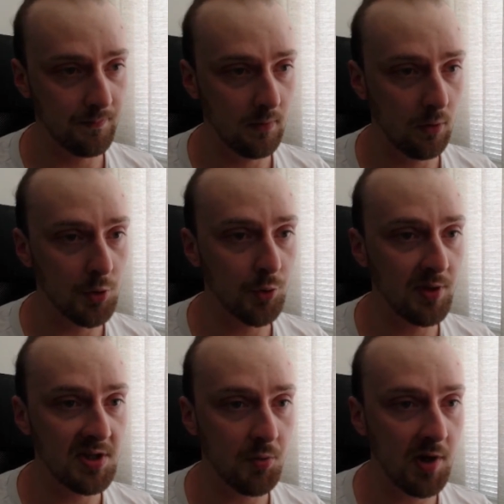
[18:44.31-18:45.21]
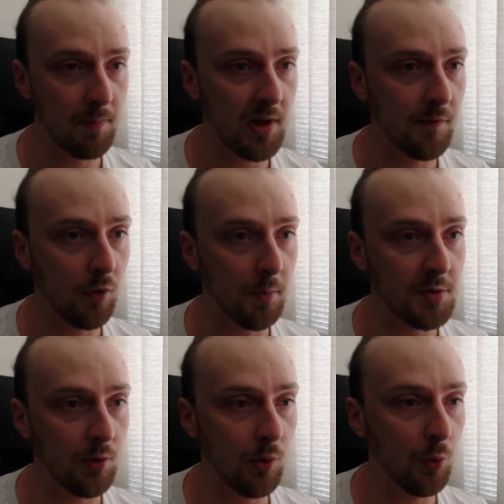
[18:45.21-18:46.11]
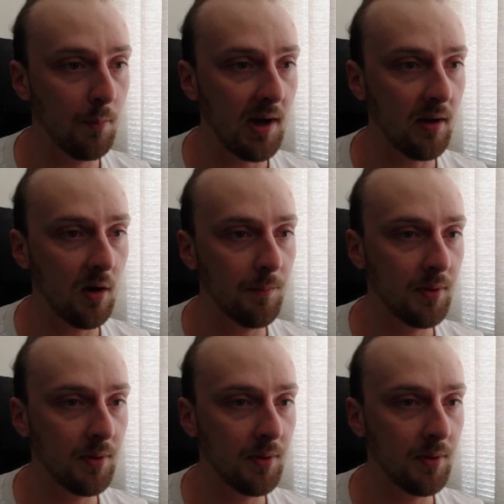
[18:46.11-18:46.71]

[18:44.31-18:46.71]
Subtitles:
Also these red platforms go back up.